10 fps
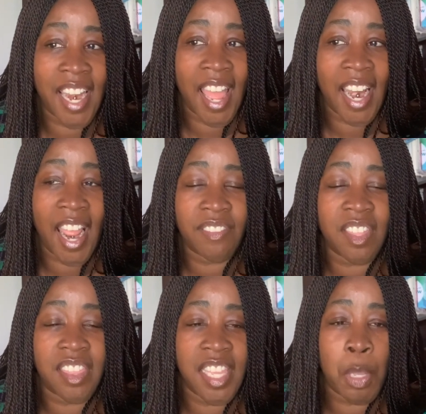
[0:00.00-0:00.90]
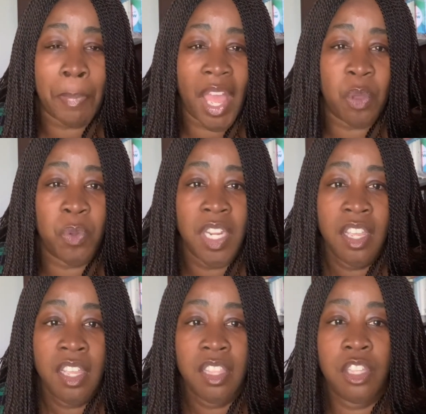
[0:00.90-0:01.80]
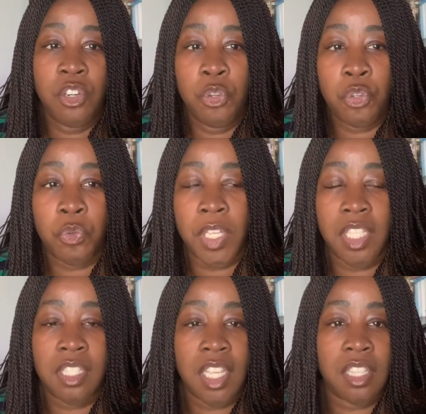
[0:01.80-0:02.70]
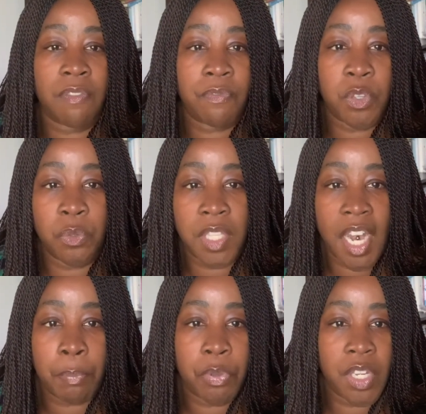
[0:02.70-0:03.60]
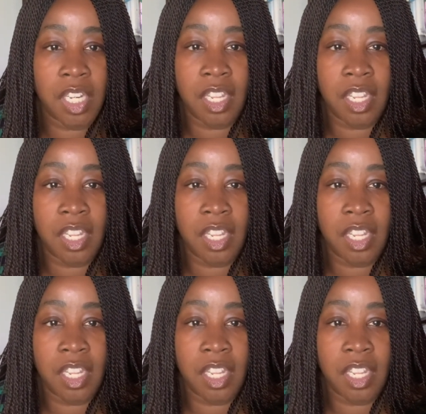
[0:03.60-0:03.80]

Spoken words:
have to think about the nutrients and the food that I put